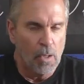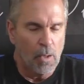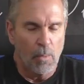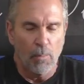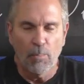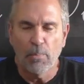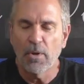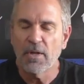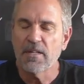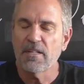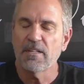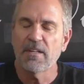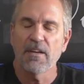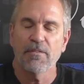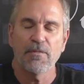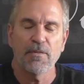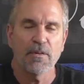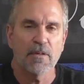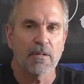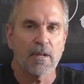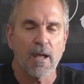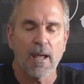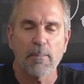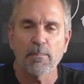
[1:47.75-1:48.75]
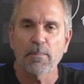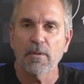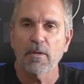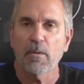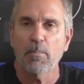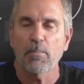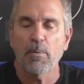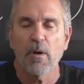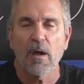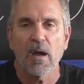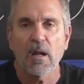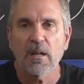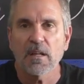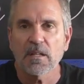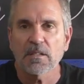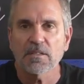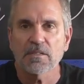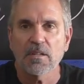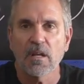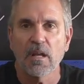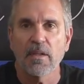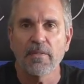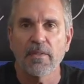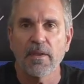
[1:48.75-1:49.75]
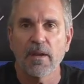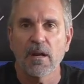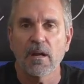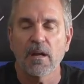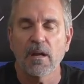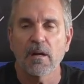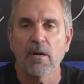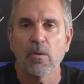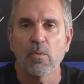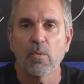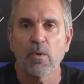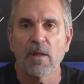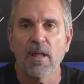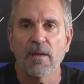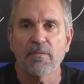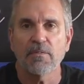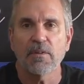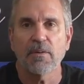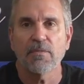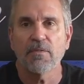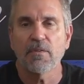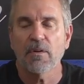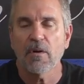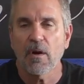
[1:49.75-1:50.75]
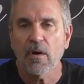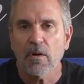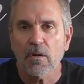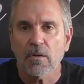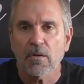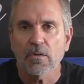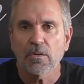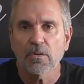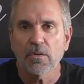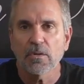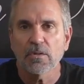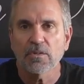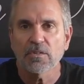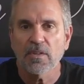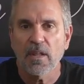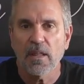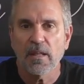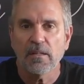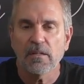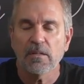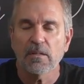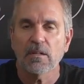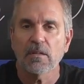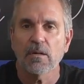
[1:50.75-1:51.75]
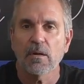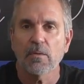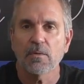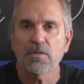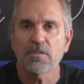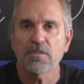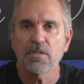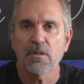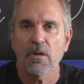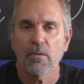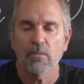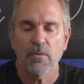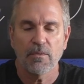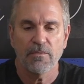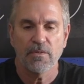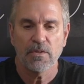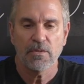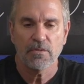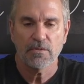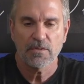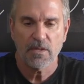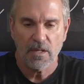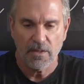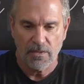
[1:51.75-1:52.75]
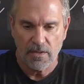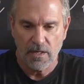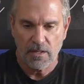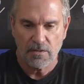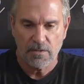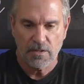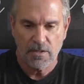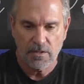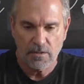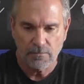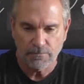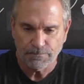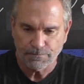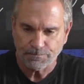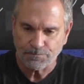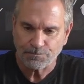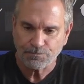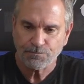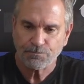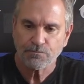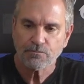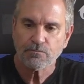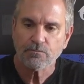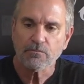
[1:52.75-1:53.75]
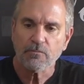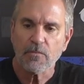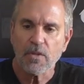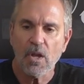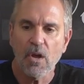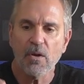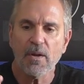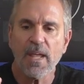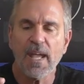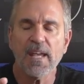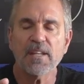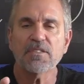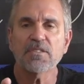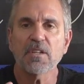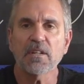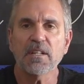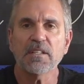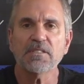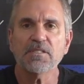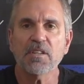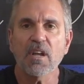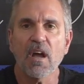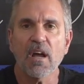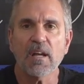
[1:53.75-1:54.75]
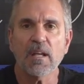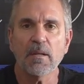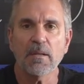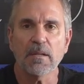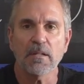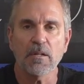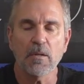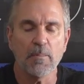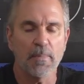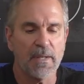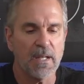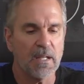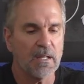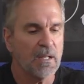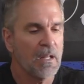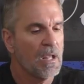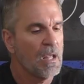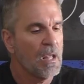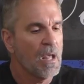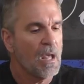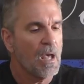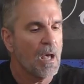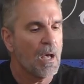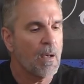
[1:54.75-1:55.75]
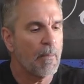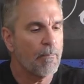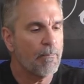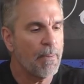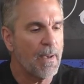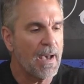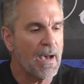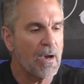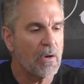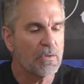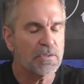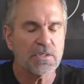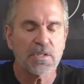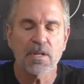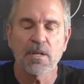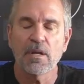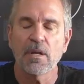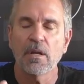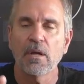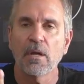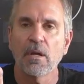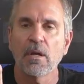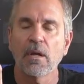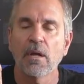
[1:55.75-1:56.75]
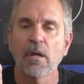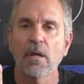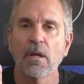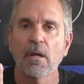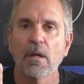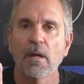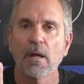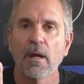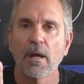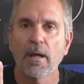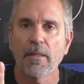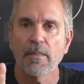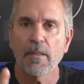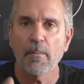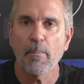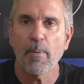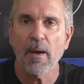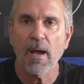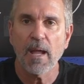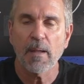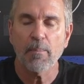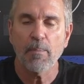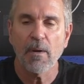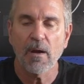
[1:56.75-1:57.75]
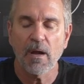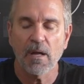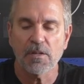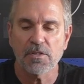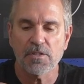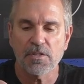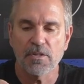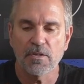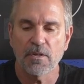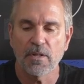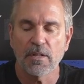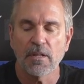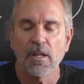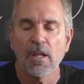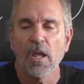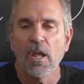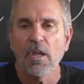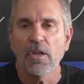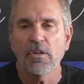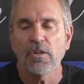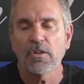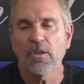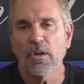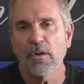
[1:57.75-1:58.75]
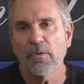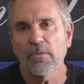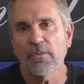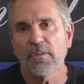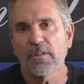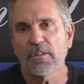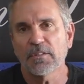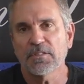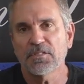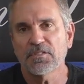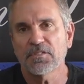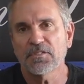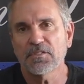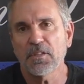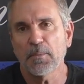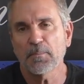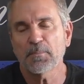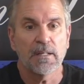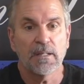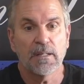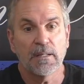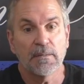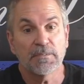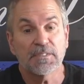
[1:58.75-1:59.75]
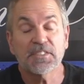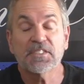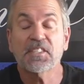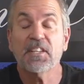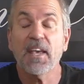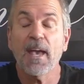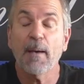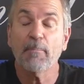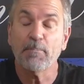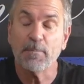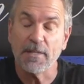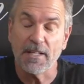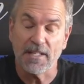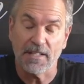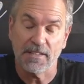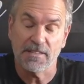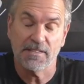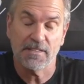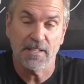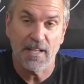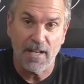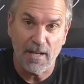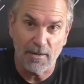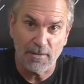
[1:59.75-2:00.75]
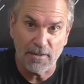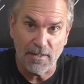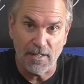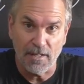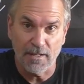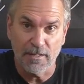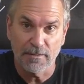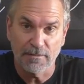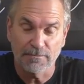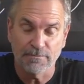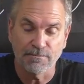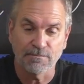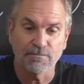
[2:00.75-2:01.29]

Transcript: putting different type little products on there. We'll have different articles, and you can always see our reviews on there too. Okay, so let's talk a little bit about the bipod shooting. You know, there's some skeptics out there